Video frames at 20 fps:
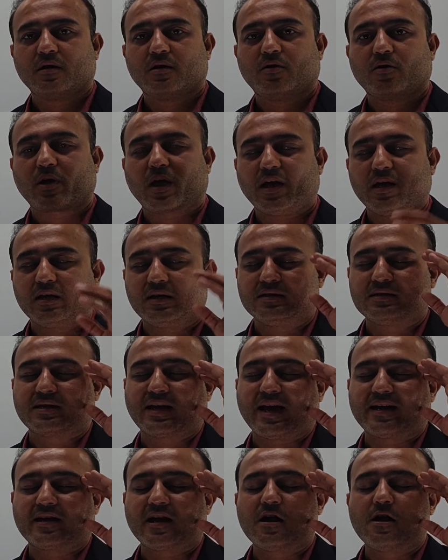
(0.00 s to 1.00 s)
okay, he is
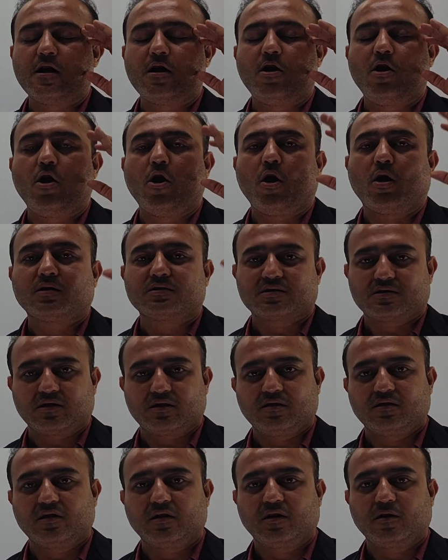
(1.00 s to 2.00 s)
getting lost
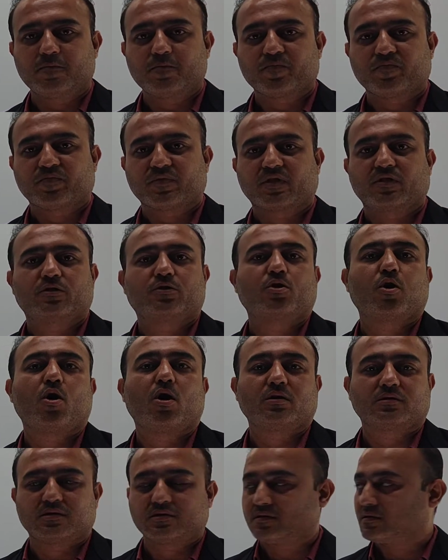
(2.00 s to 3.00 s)
in the
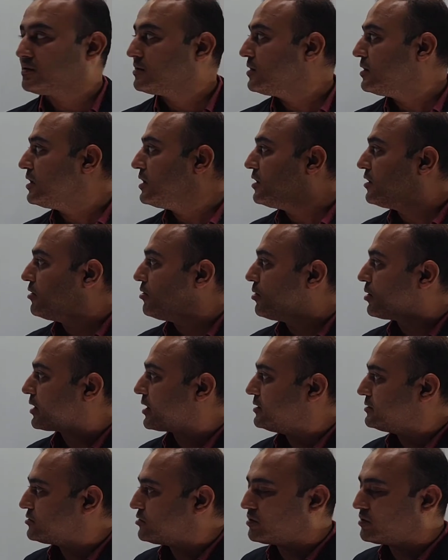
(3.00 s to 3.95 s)
thoughts, okay.